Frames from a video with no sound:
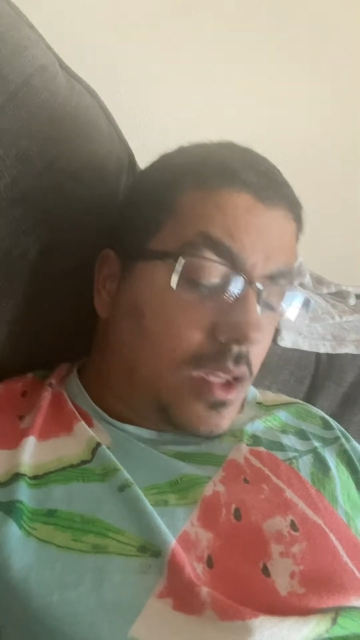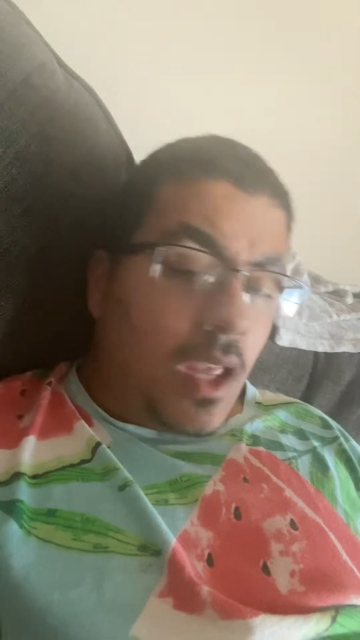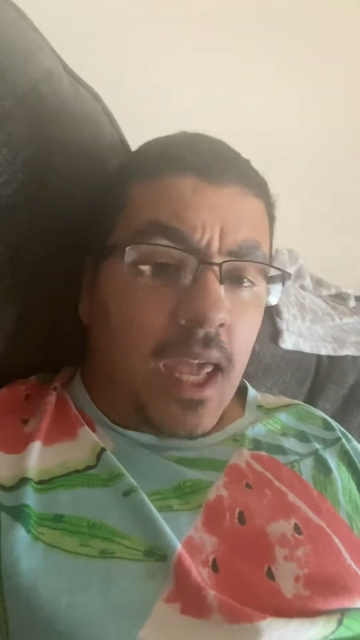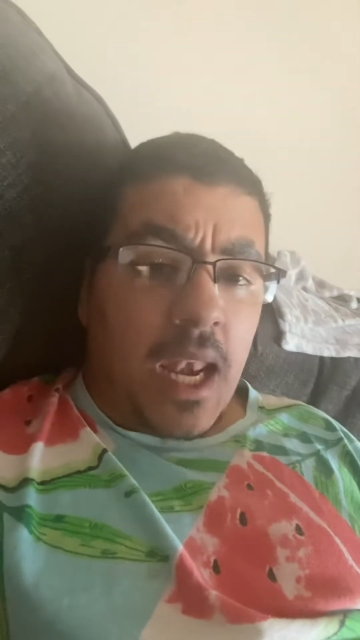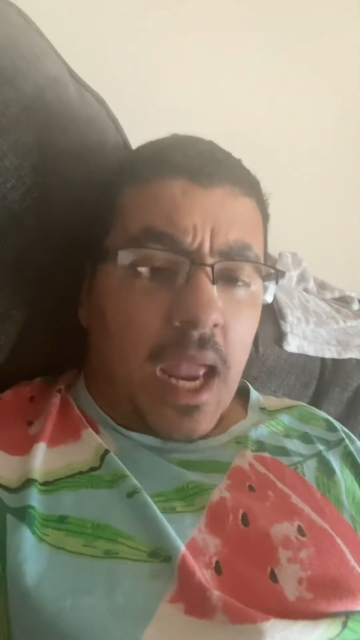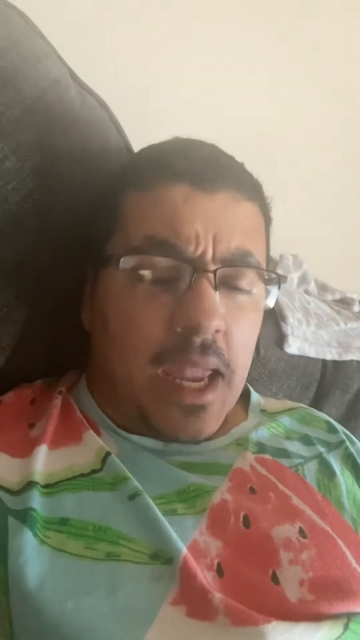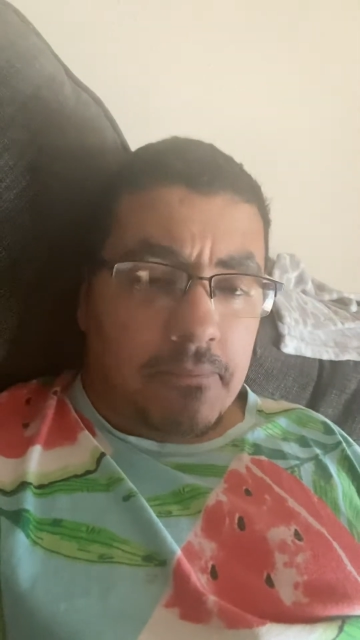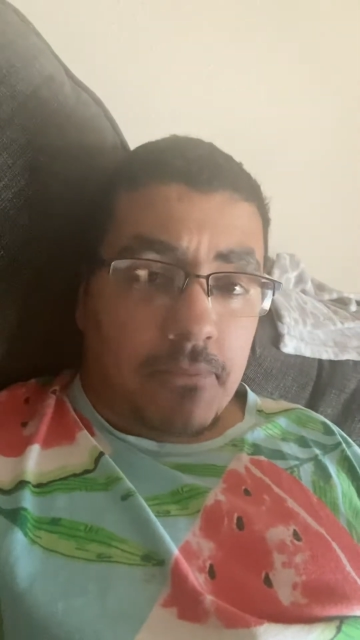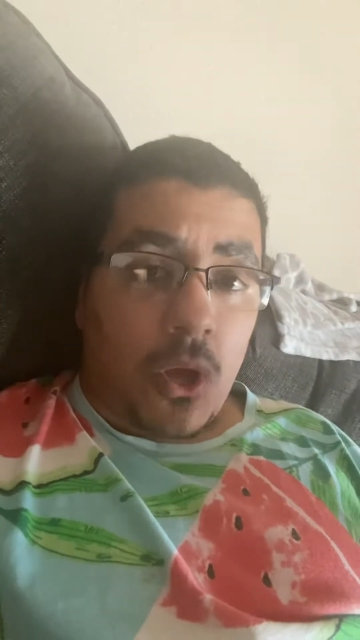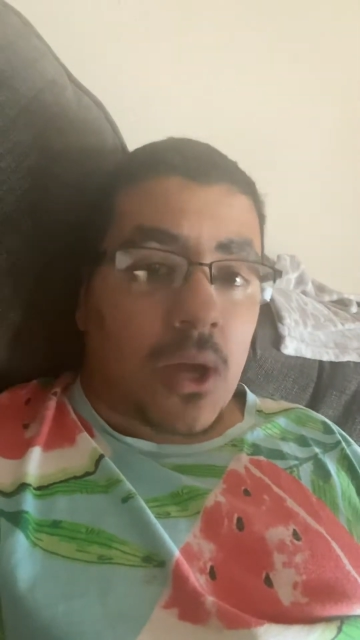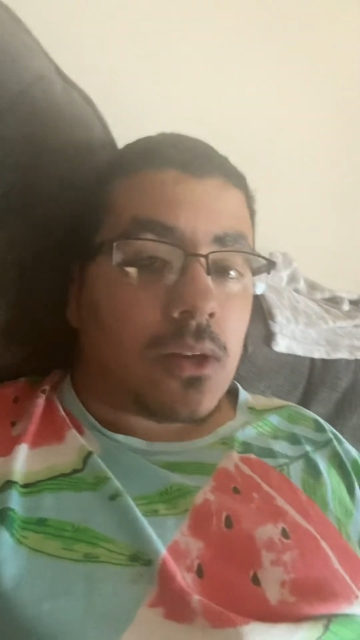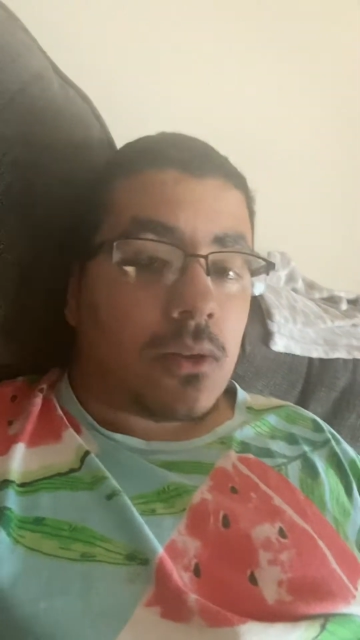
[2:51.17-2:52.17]
And I
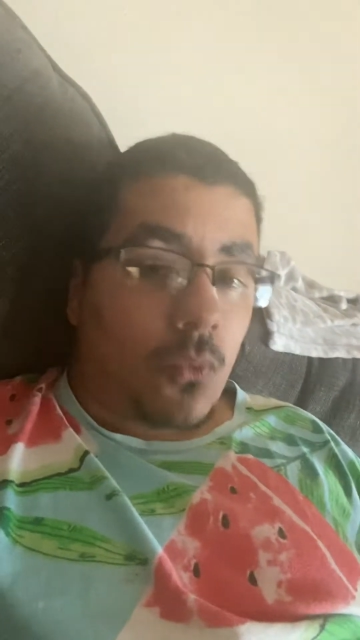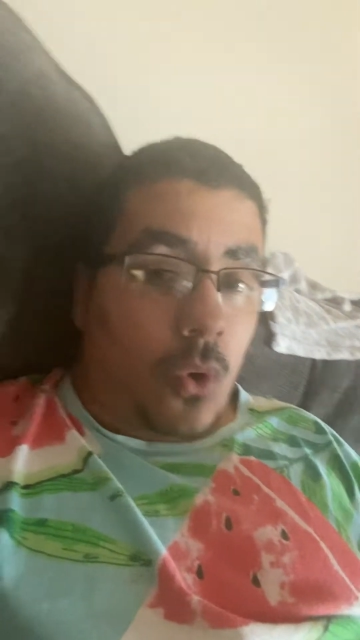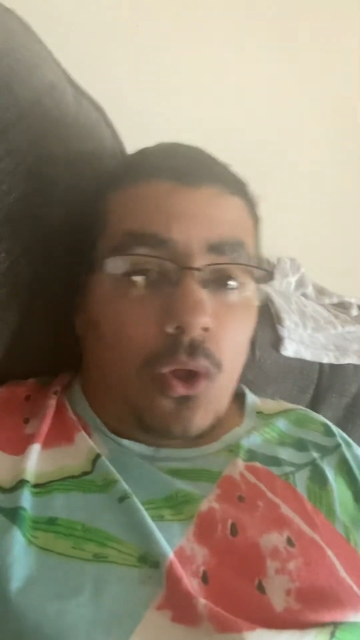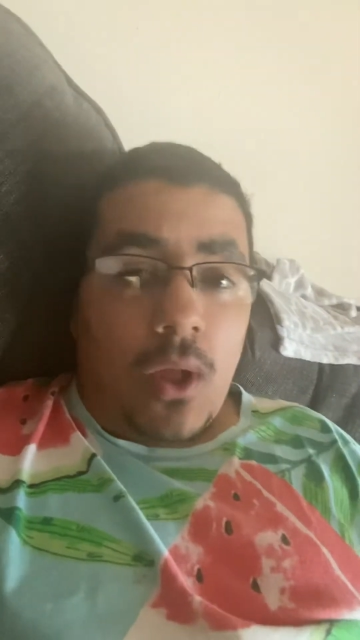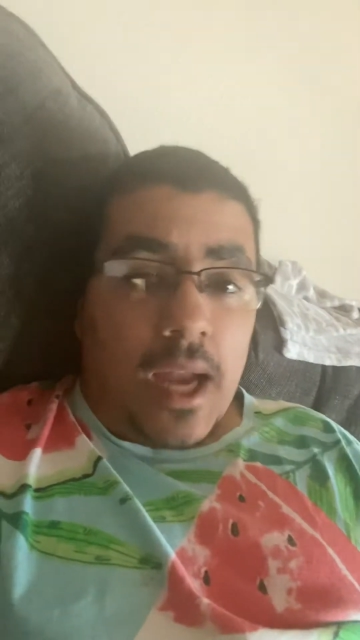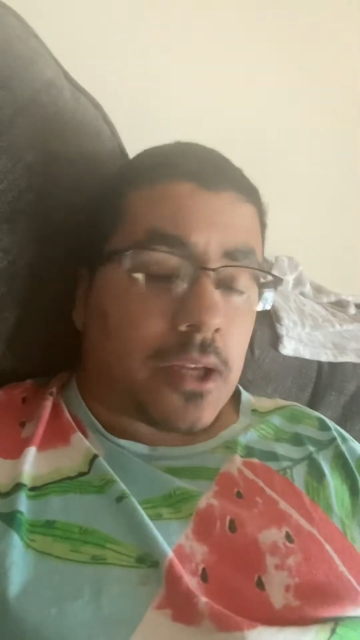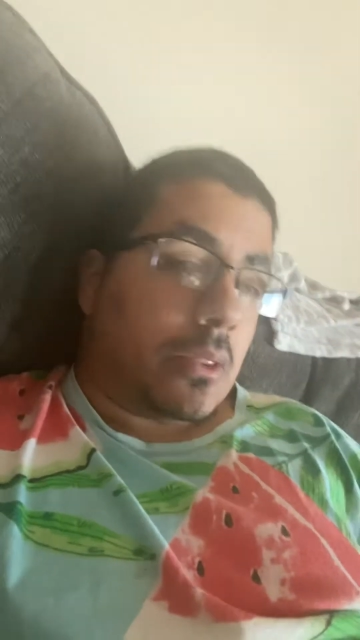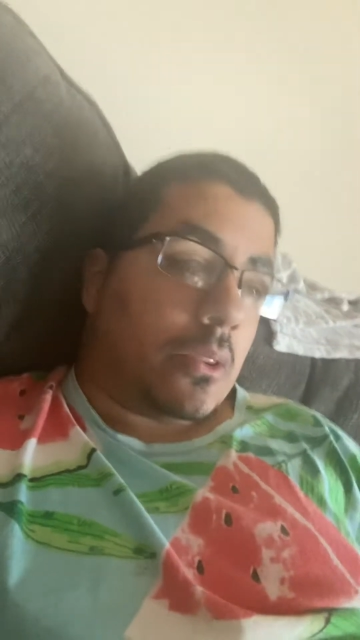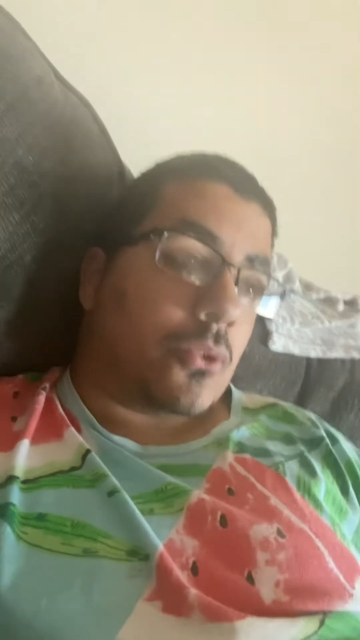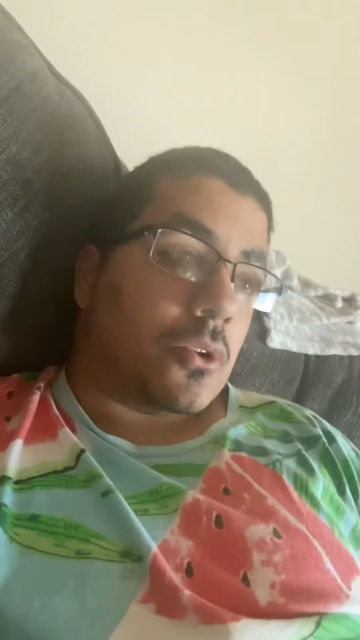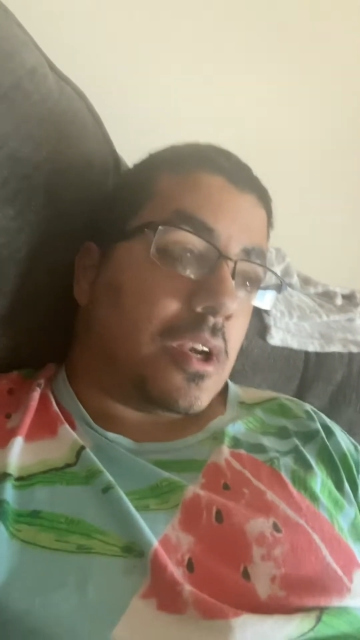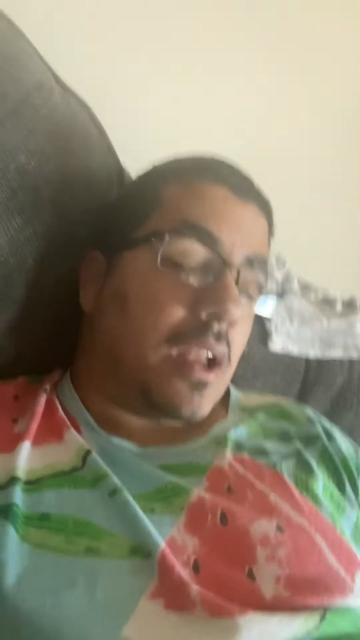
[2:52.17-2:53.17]
thought, well, I can
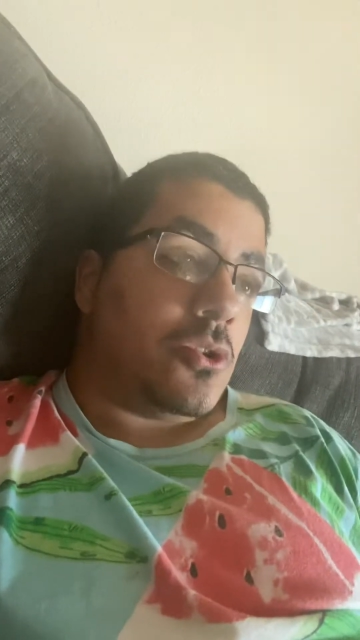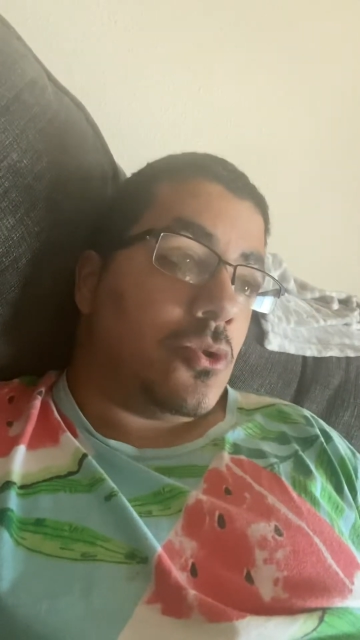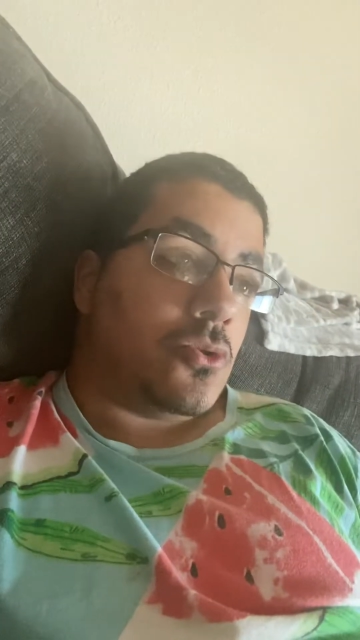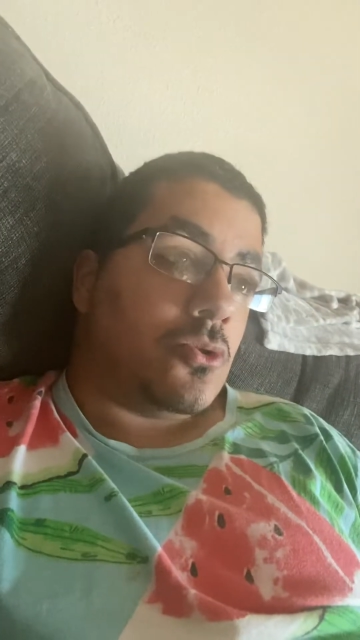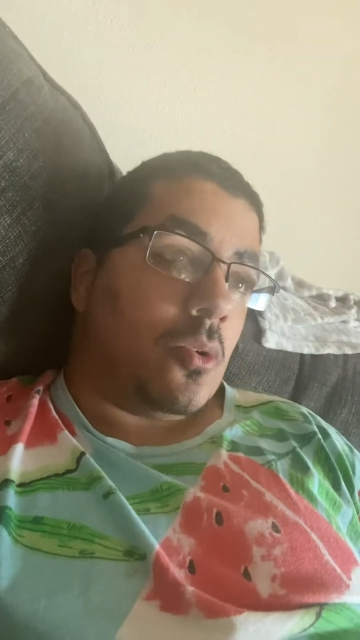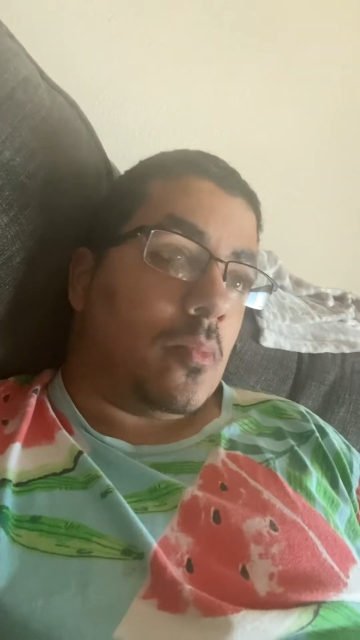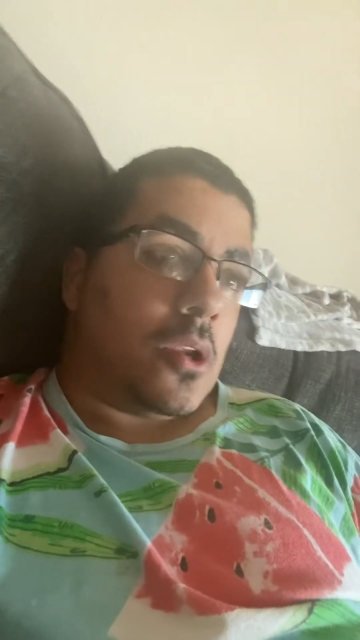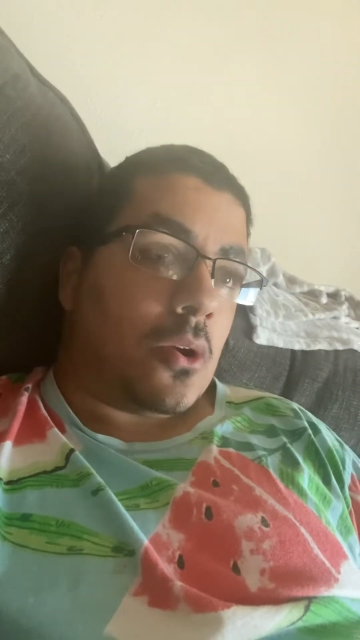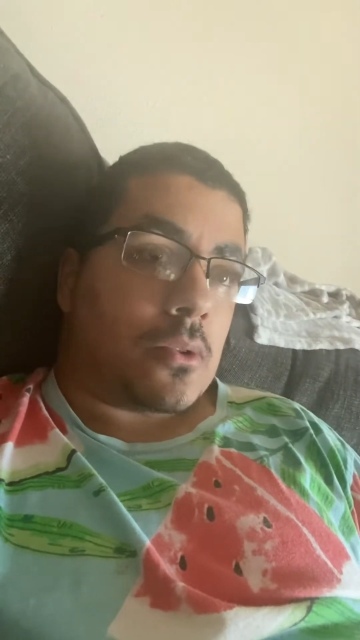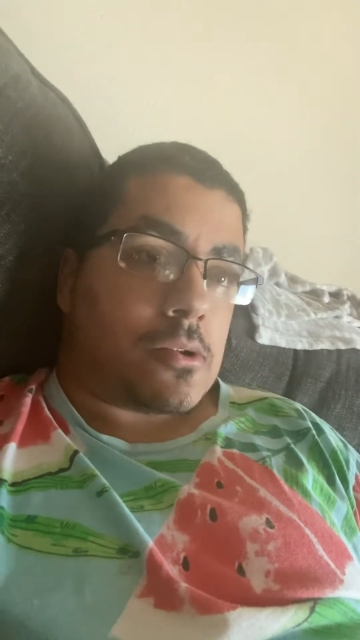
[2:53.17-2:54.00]
learn it on YouTube.